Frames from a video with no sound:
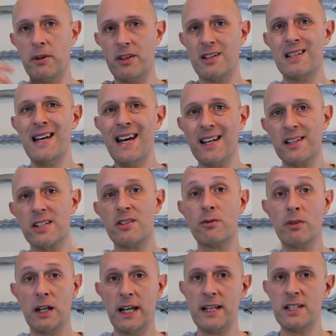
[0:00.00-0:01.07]
but the texts
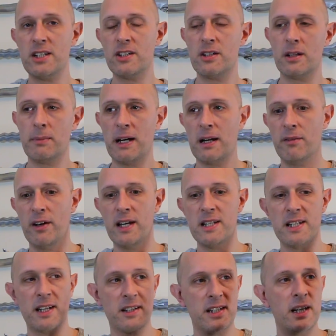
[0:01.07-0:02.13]
related to the Battle of
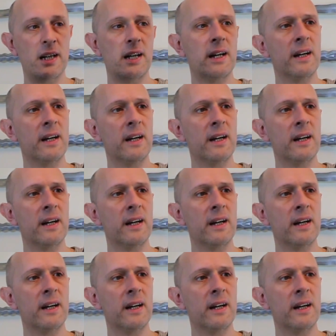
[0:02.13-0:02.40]
Hastings,